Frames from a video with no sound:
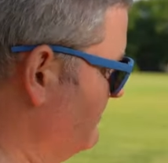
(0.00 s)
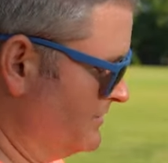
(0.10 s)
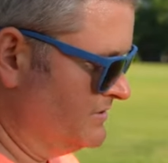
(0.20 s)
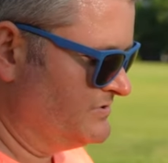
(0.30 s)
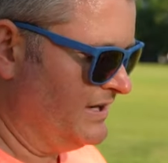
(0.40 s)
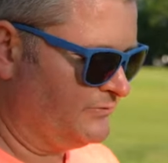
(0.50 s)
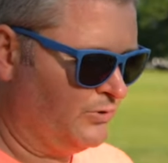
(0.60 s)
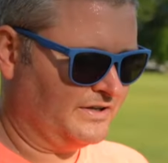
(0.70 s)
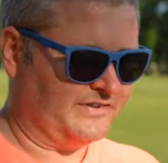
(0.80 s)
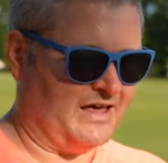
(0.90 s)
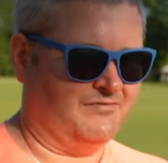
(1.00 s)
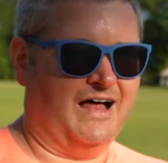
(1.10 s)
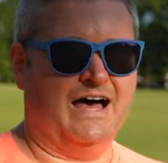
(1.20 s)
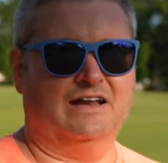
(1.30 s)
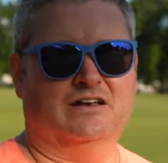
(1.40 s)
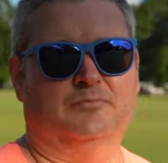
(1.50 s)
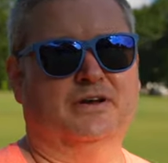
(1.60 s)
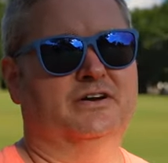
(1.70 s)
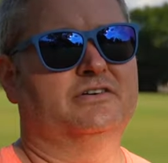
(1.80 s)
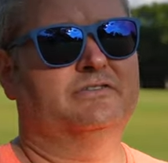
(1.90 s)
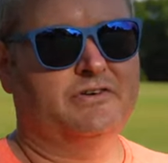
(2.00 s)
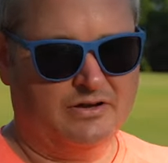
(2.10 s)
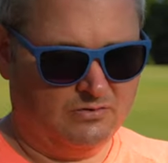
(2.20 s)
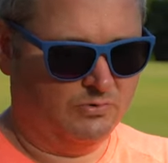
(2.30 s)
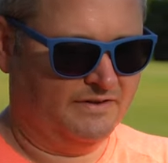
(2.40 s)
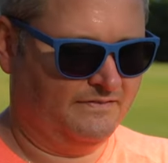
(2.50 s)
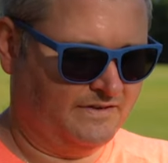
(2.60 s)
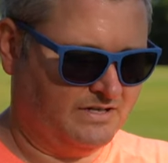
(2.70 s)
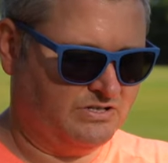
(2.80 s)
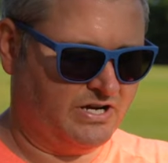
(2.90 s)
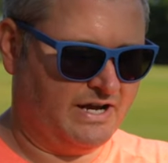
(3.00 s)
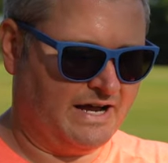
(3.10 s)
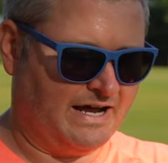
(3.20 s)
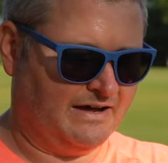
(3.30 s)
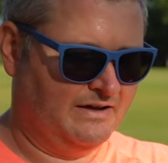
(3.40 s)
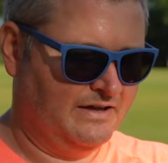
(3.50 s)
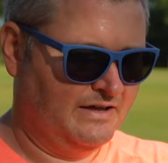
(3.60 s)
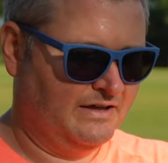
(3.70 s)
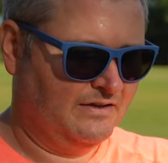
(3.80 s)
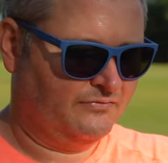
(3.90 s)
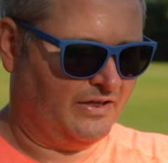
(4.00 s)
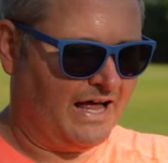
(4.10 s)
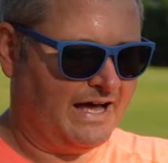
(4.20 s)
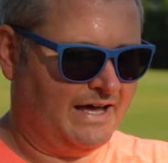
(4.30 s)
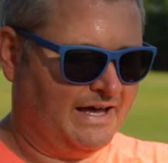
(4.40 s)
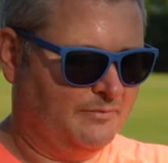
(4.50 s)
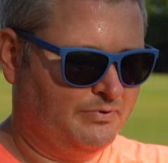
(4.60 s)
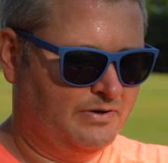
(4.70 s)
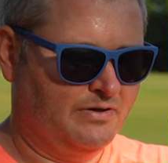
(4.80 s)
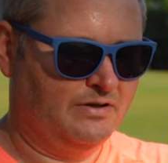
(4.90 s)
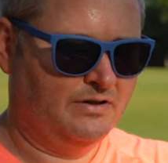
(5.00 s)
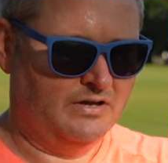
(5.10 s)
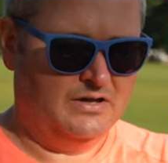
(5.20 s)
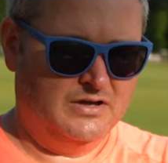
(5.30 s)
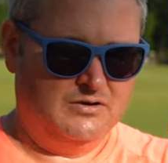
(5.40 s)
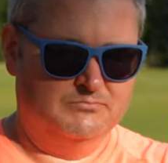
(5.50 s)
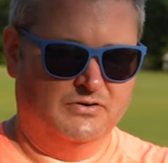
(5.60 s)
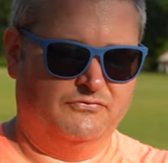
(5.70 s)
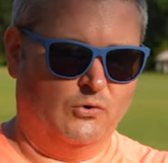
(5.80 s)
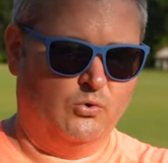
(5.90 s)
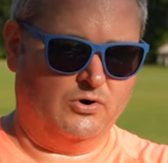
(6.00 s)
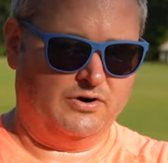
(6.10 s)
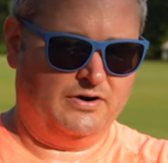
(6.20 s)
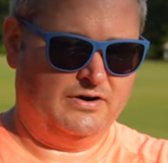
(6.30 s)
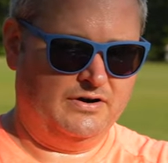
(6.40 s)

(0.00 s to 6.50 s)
I'm going to address what is that line that appears within the DJI Fly app below